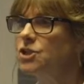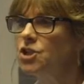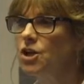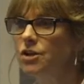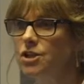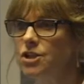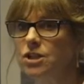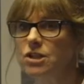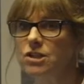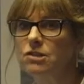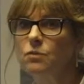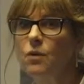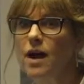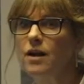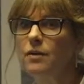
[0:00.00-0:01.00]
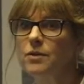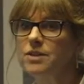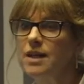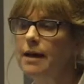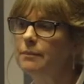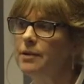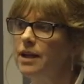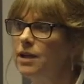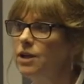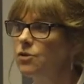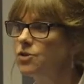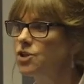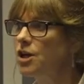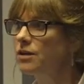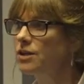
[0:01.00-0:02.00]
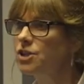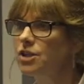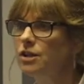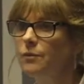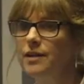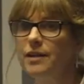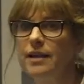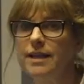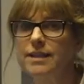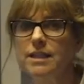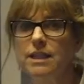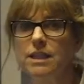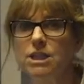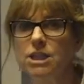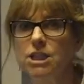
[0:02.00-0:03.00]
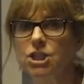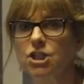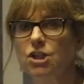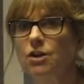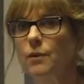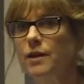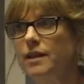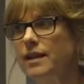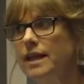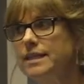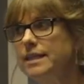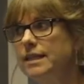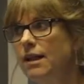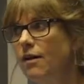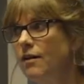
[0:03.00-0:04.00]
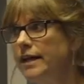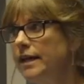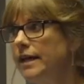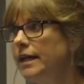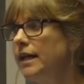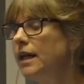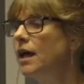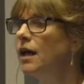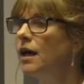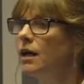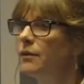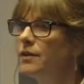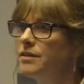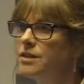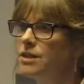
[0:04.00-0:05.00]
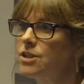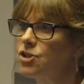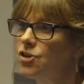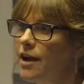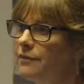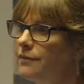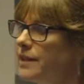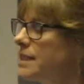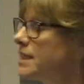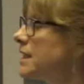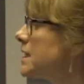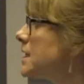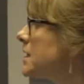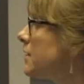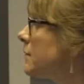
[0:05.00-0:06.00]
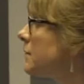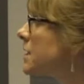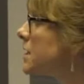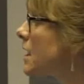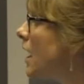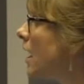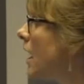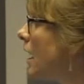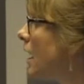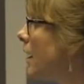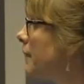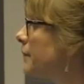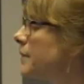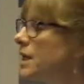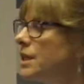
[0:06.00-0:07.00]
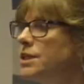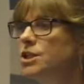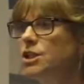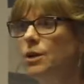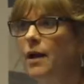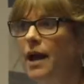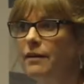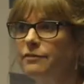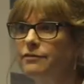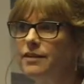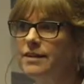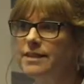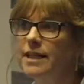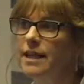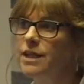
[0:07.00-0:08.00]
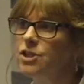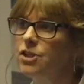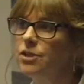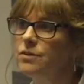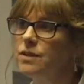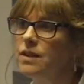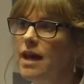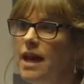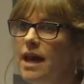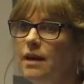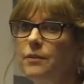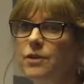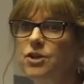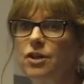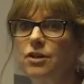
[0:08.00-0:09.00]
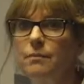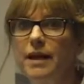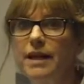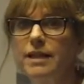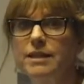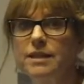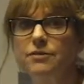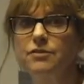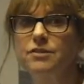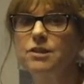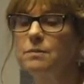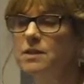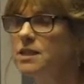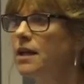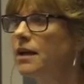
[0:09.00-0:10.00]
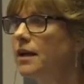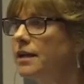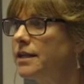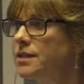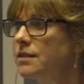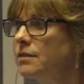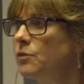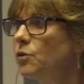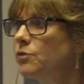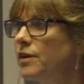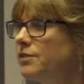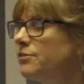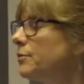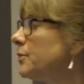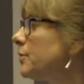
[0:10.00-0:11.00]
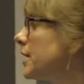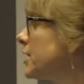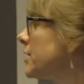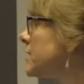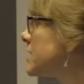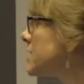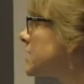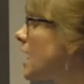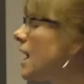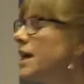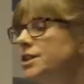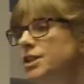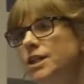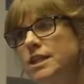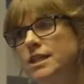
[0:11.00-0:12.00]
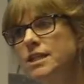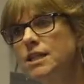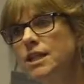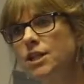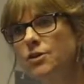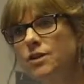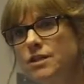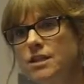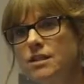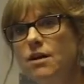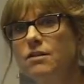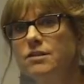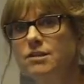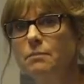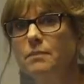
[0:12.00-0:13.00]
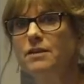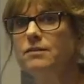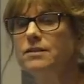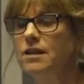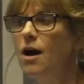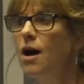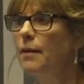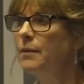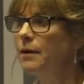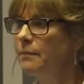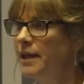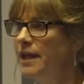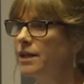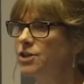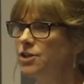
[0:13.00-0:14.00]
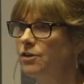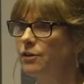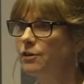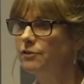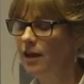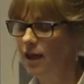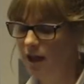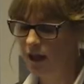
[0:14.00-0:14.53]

in junctions as well, what's happening at your junction, whether that's condition, whether that's lining, whether it's the traffic systems, do you have flooding issues there, which could make a difference, particularly to the more vulnerable users. So you can see, you can start to build up a picture of